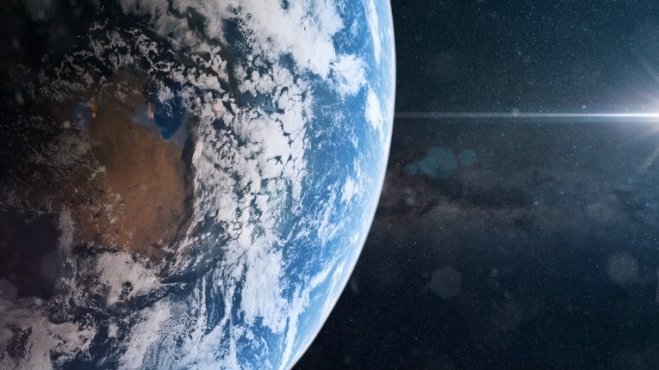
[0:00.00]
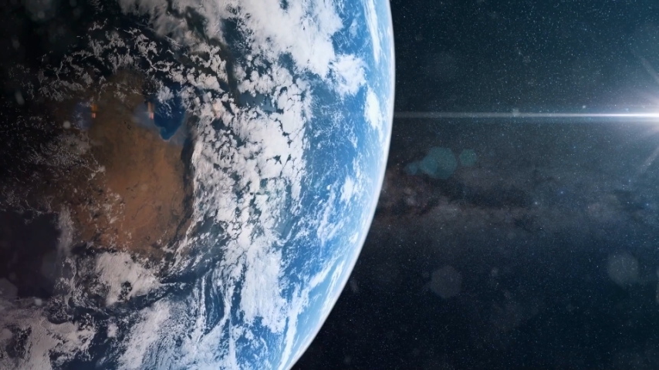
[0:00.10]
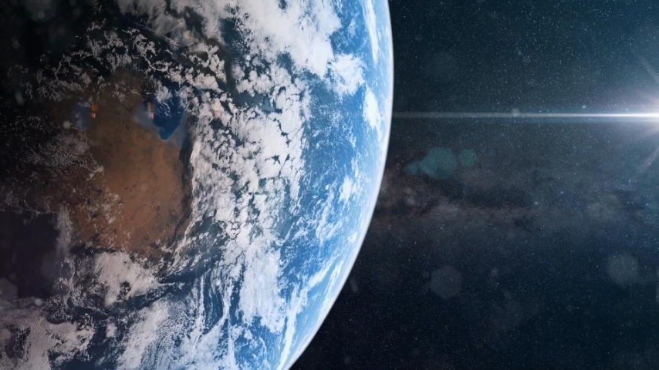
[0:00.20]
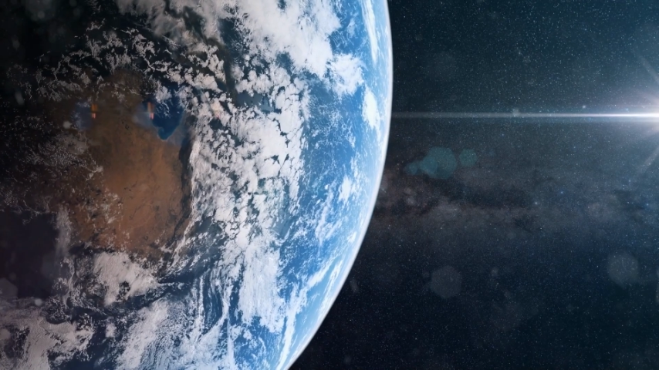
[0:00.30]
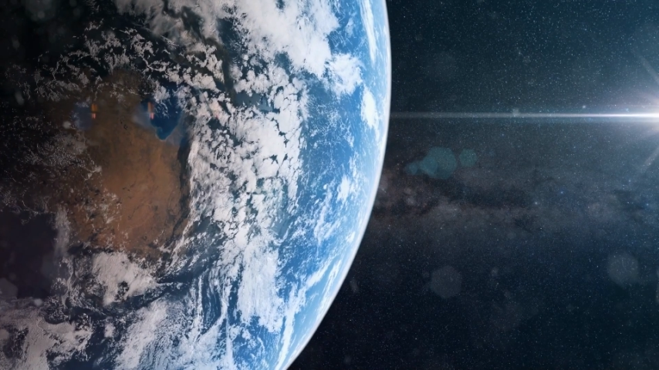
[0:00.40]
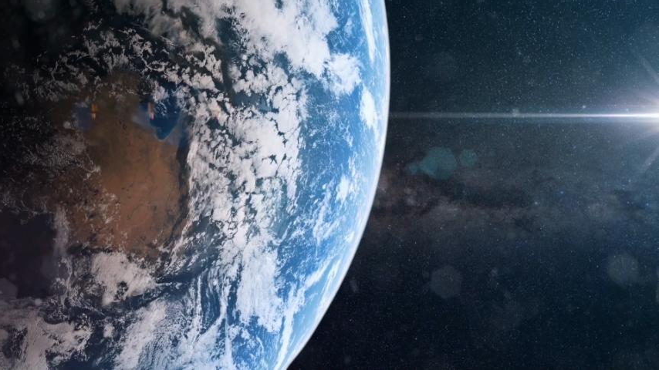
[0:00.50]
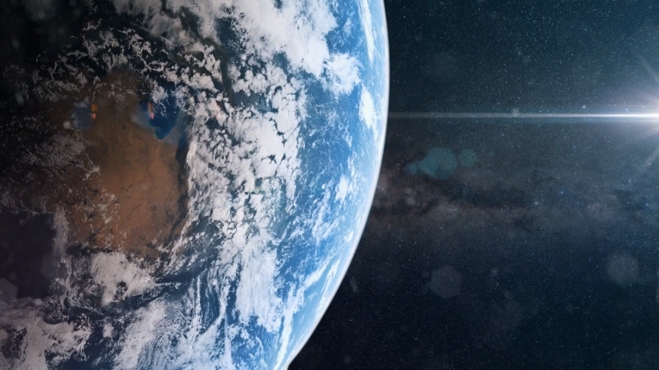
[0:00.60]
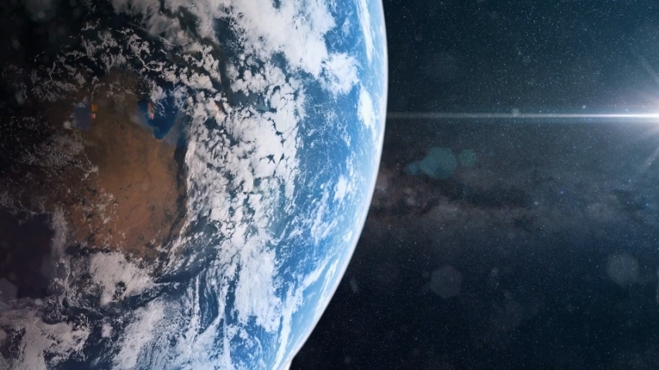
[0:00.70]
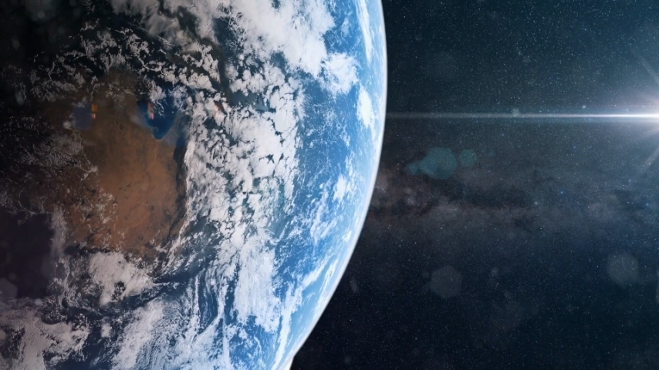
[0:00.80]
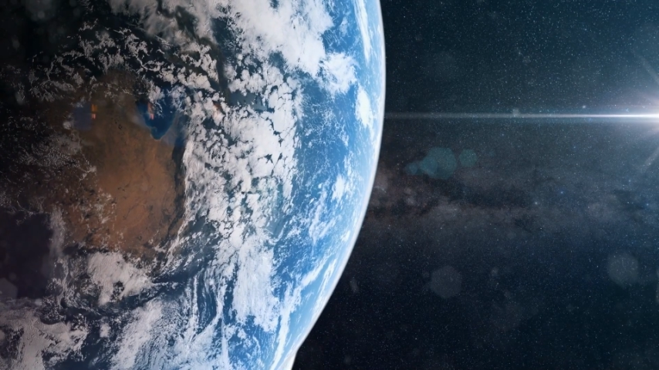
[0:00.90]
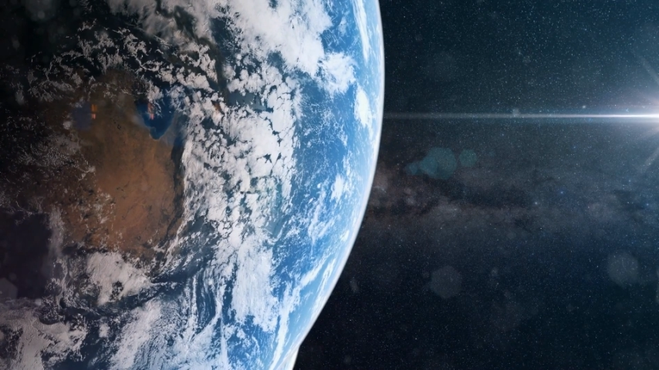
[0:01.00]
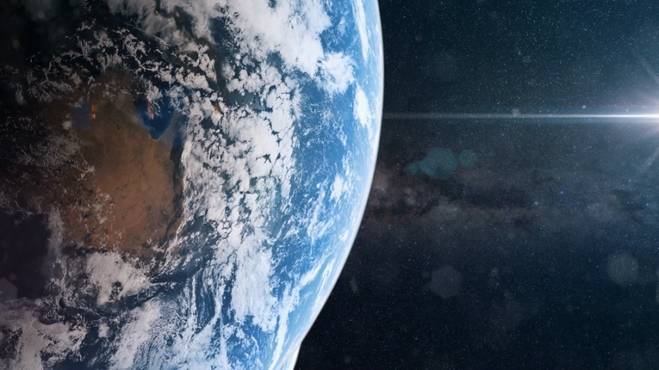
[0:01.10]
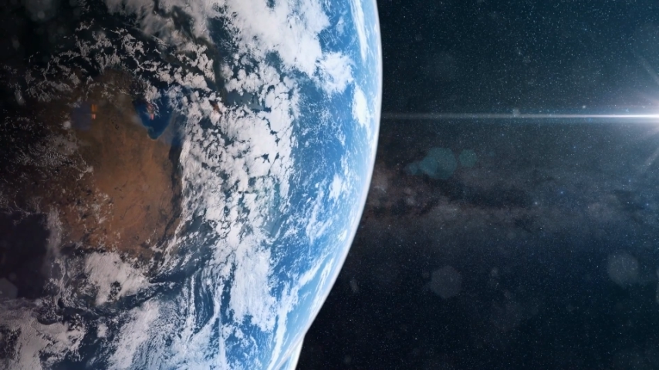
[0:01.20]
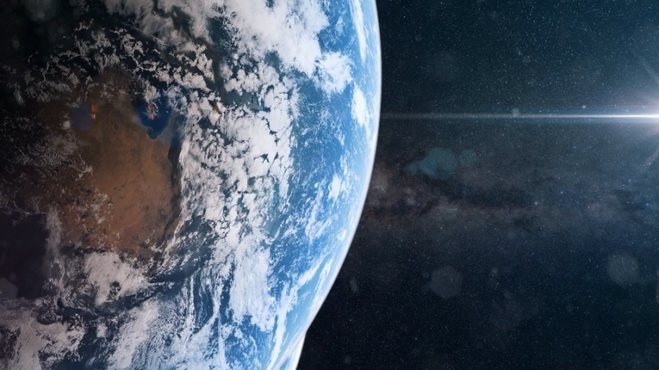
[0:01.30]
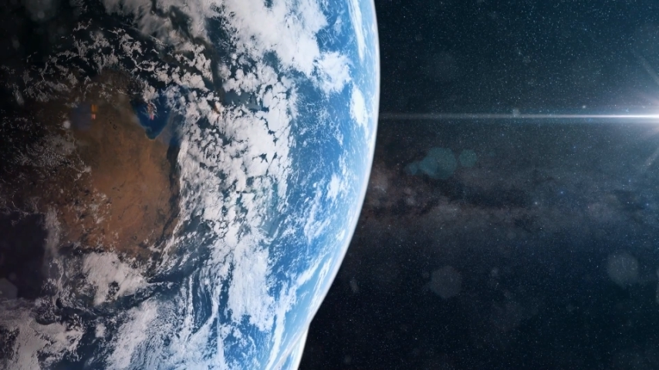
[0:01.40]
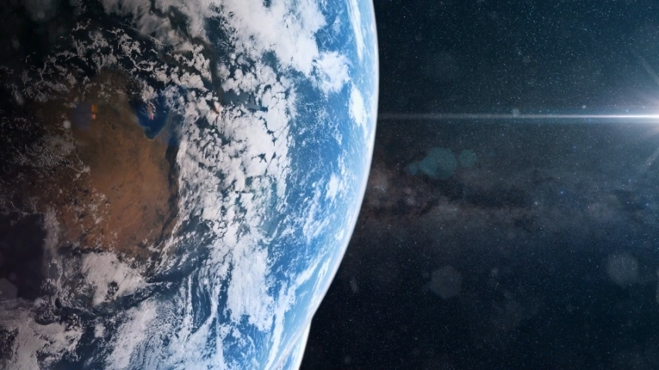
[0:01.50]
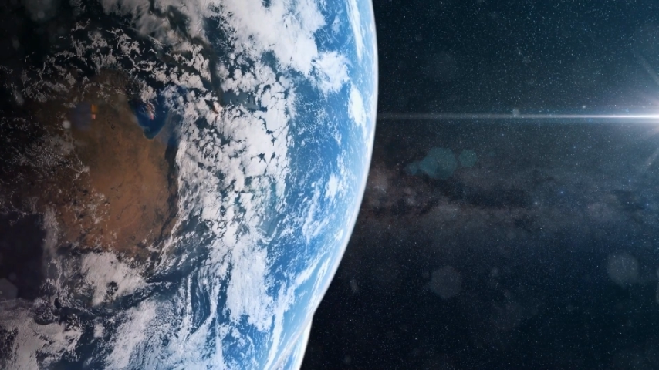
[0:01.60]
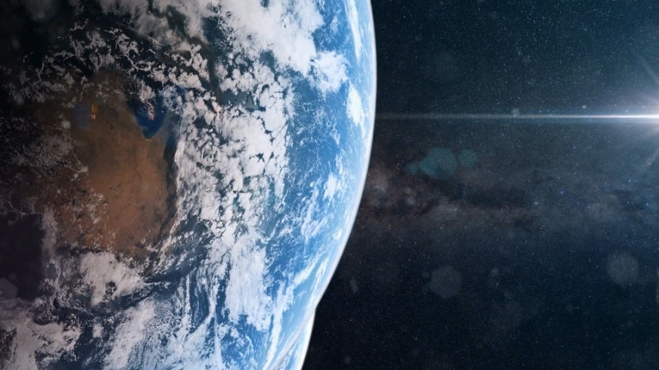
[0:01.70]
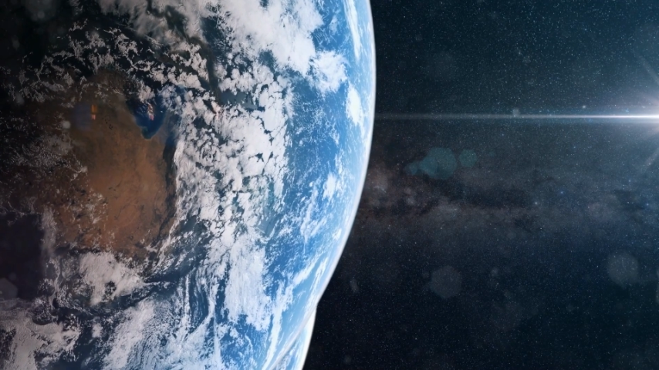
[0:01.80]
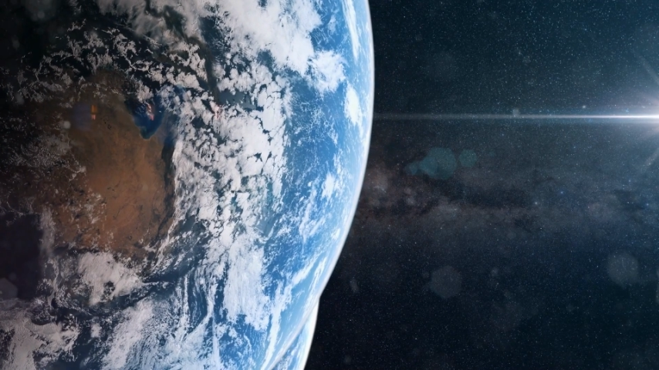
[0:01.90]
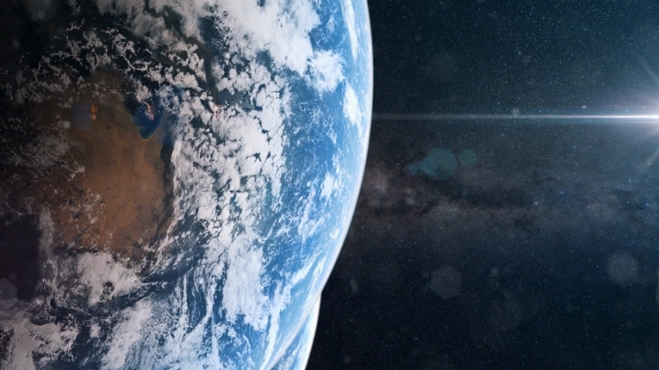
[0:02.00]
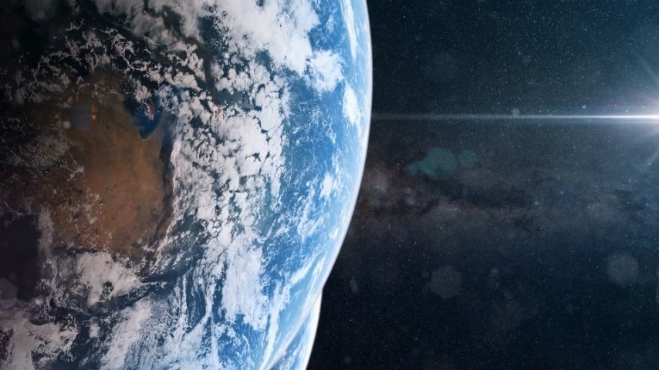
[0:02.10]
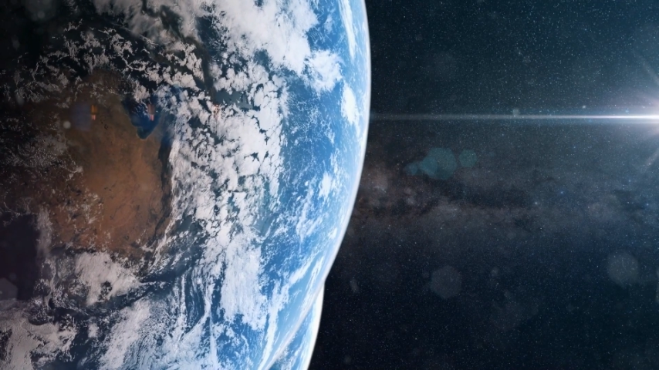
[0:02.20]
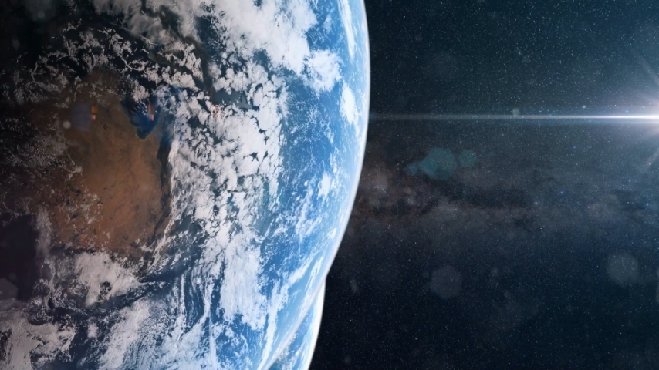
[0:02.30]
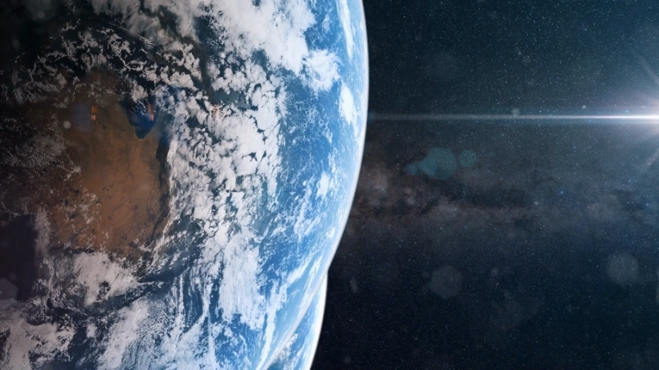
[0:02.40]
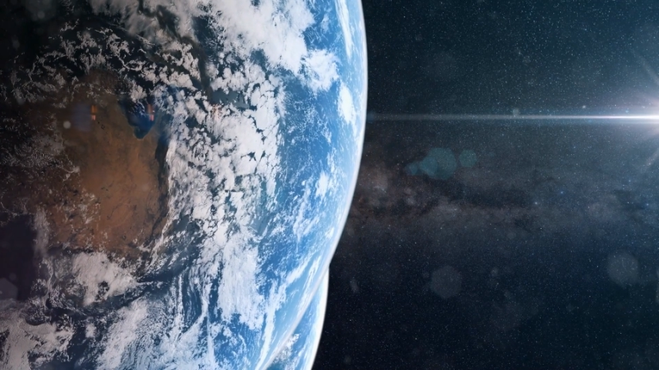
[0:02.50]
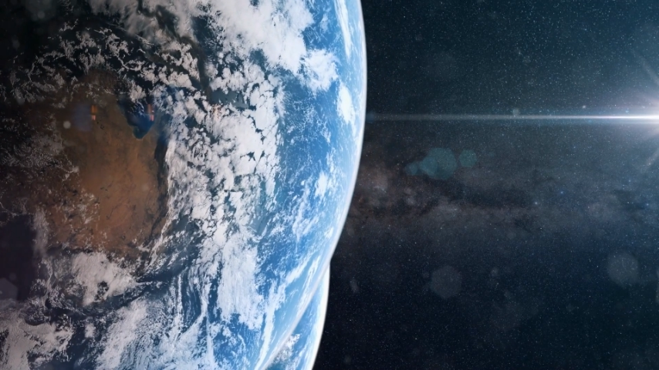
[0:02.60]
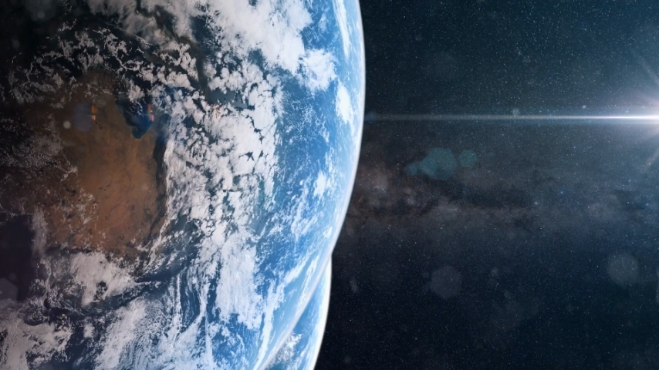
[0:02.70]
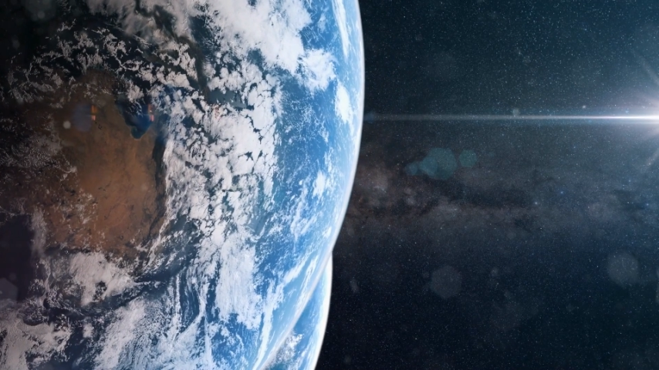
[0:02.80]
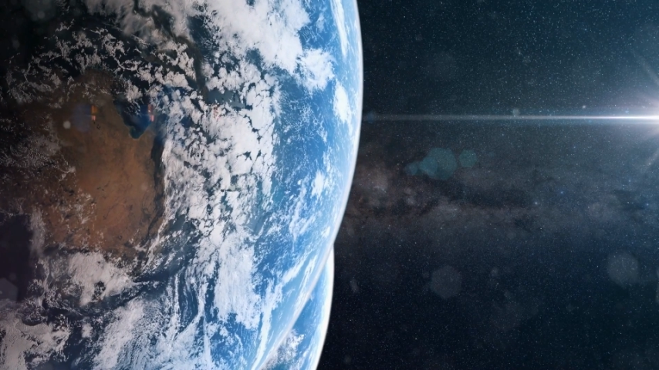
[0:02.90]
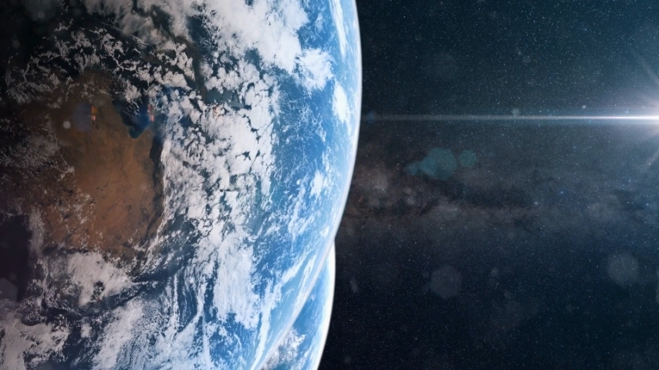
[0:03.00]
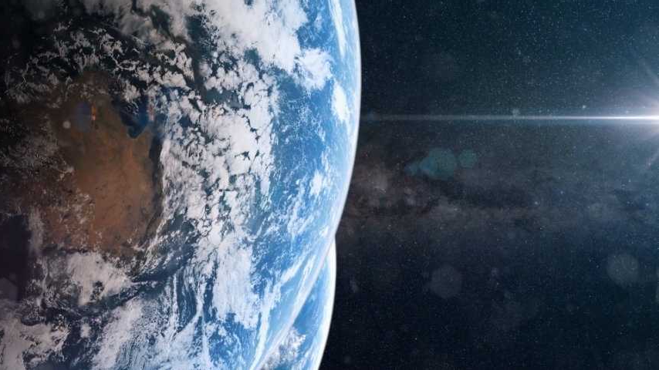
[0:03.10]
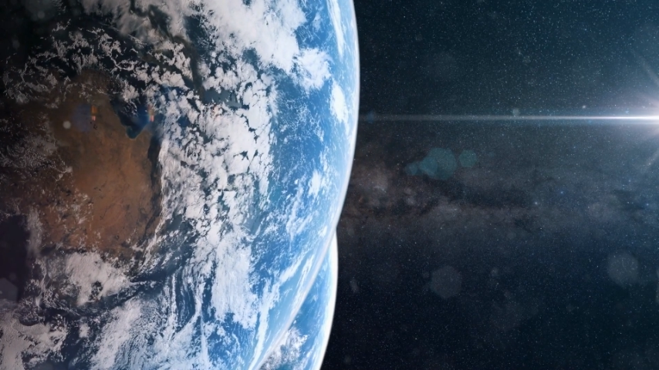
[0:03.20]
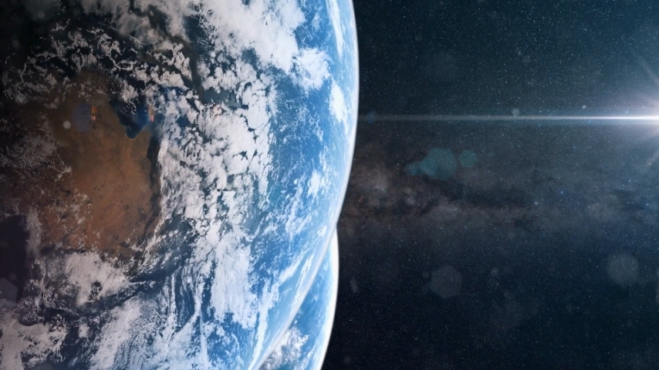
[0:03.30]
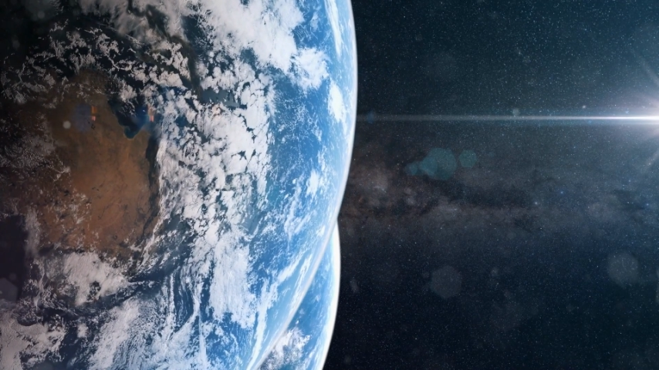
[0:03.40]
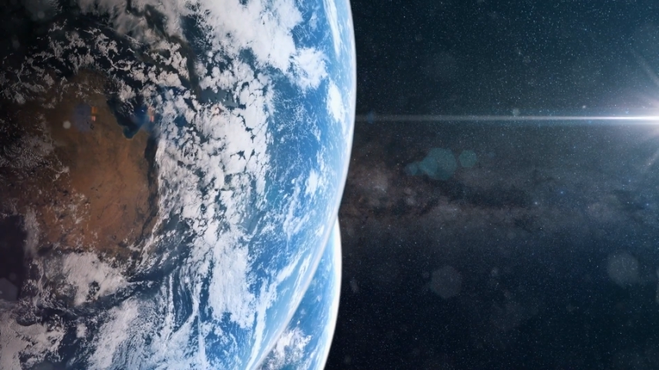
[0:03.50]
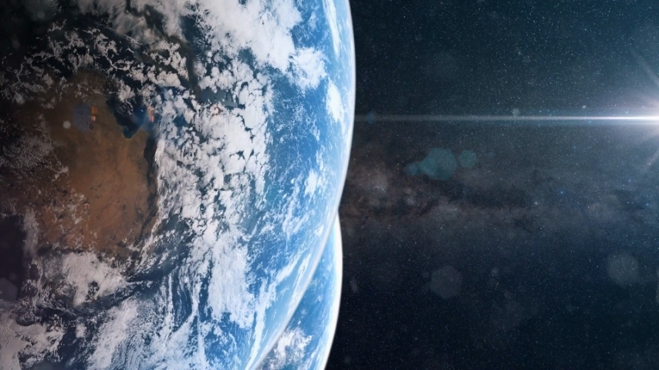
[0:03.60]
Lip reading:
(no speaker visible)